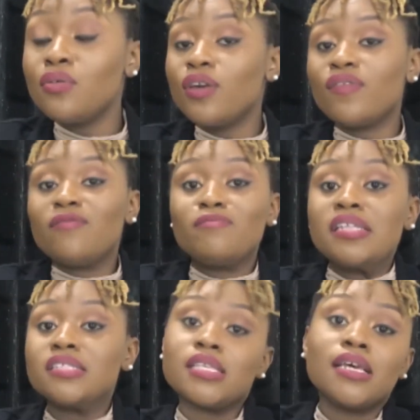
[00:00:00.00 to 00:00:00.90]
know if I've
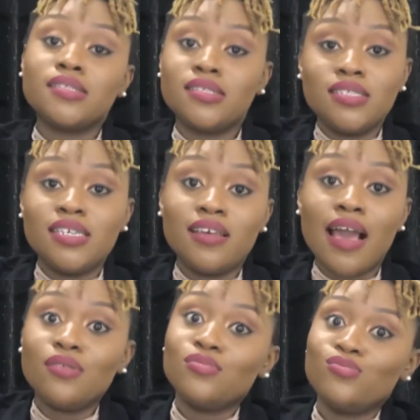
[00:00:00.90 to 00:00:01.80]
made sense today.
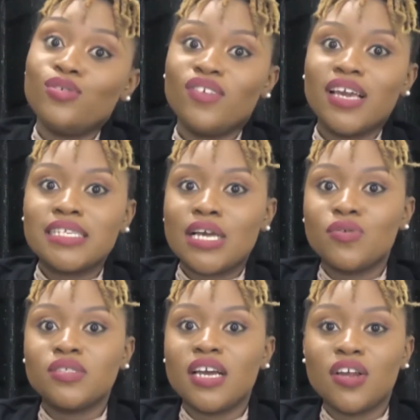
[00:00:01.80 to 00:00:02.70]
I don't know if you guys are
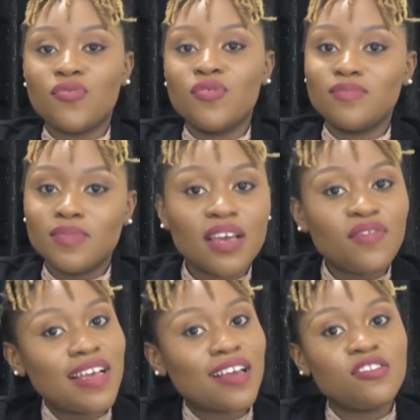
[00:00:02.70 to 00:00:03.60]
going to agree with me. I
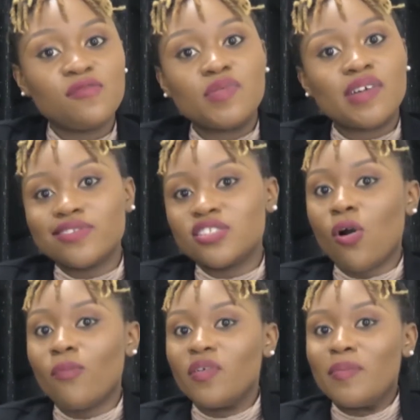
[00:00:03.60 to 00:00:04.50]
feel like a lot of people are going to
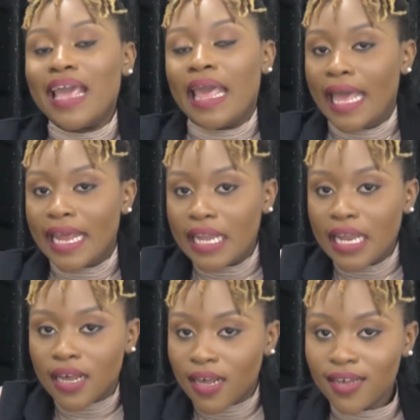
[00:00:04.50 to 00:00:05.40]
come for my
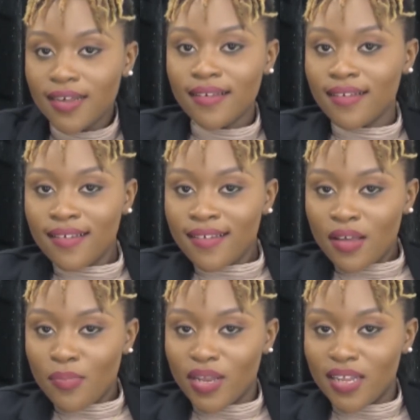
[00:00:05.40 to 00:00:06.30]
head,
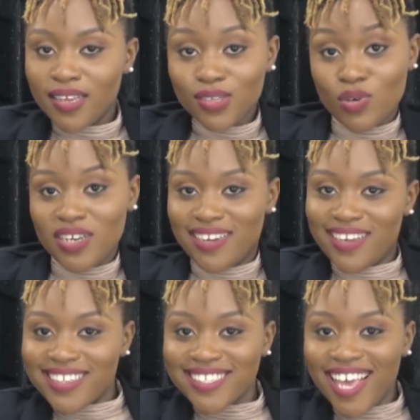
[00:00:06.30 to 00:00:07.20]
but it is what it
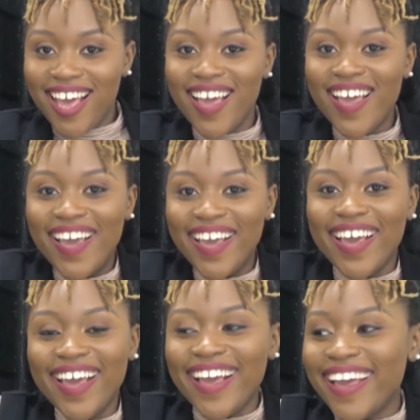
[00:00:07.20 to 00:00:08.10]
is.
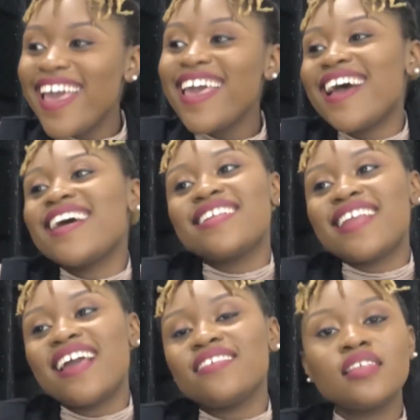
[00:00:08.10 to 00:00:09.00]

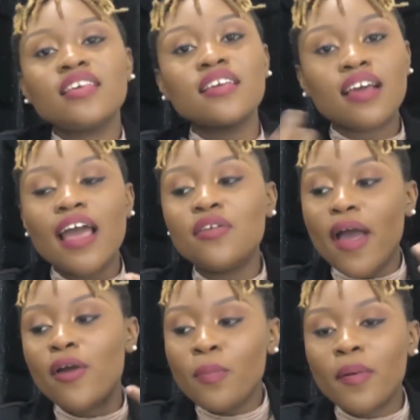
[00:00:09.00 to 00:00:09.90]
And I think I
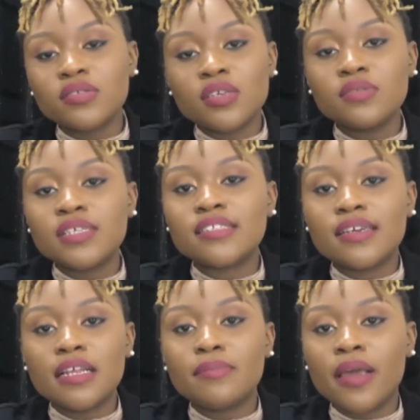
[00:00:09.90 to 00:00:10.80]
hope I was able to
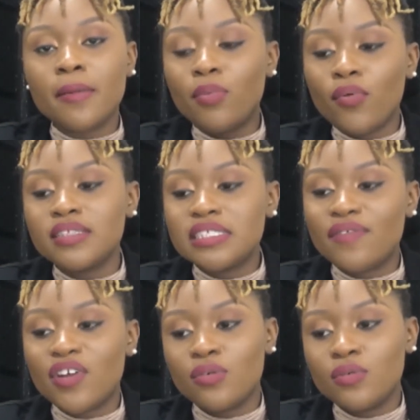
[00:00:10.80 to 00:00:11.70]
articulate my points
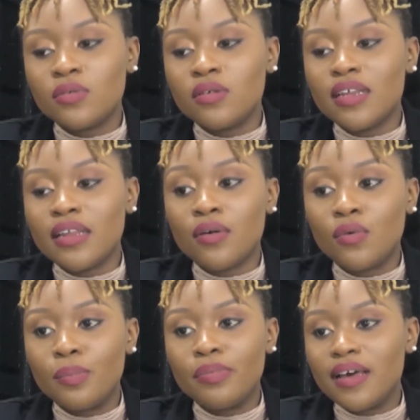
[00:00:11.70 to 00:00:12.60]
very well, and I
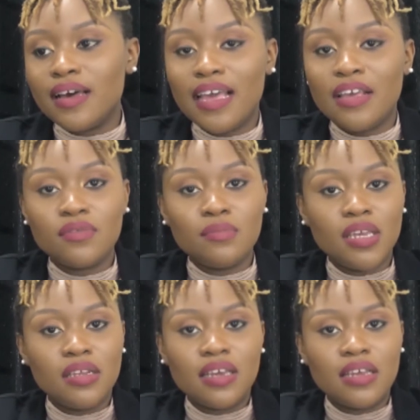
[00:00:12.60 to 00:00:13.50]
hope that I even
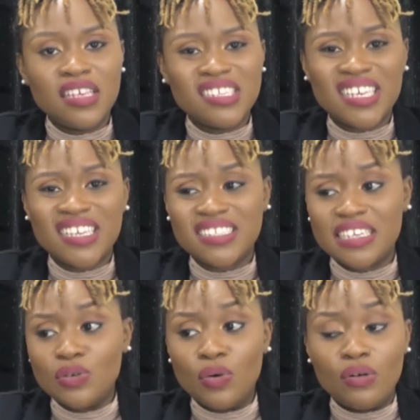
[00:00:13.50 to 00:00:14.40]
made any sense
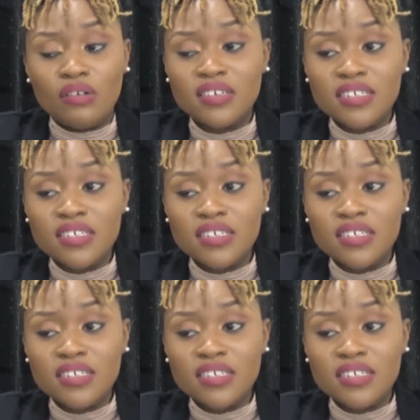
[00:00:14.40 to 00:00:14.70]
at all.